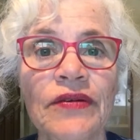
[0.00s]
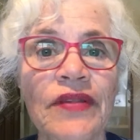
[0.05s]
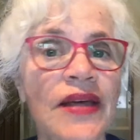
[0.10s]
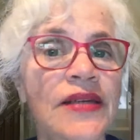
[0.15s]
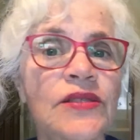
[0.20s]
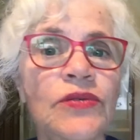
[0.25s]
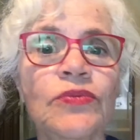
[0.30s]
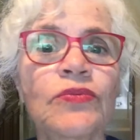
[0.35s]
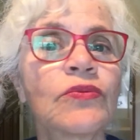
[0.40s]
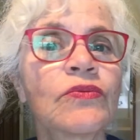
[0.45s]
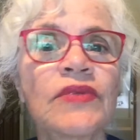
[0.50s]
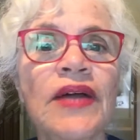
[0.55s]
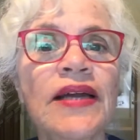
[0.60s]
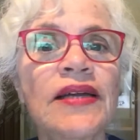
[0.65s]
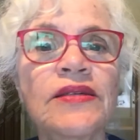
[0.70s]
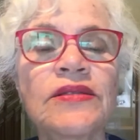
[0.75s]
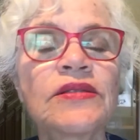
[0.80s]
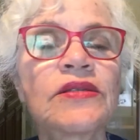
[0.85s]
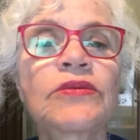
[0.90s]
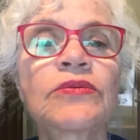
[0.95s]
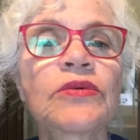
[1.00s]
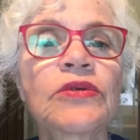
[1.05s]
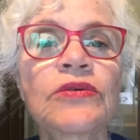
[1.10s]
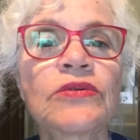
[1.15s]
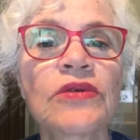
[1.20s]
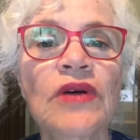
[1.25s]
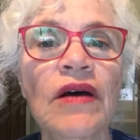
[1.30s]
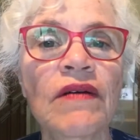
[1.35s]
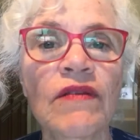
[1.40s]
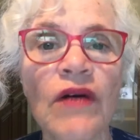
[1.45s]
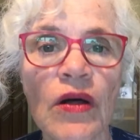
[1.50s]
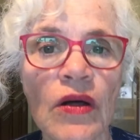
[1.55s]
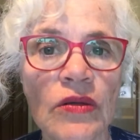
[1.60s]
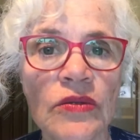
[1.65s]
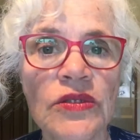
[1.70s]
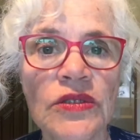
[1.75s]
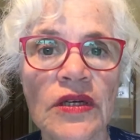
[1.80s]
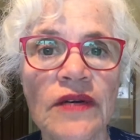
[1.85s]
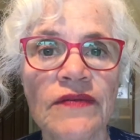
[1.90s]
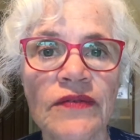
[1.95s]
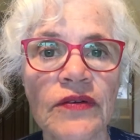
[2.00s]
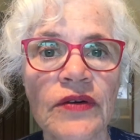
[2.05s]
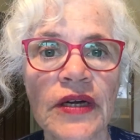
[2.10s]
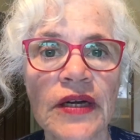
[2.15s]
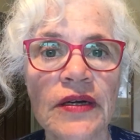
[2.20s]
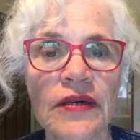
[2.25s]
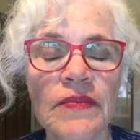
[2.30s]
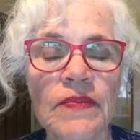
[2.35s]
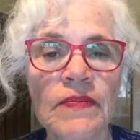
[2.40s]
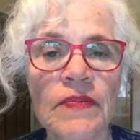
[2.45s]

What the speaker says: That is the root of all suffering.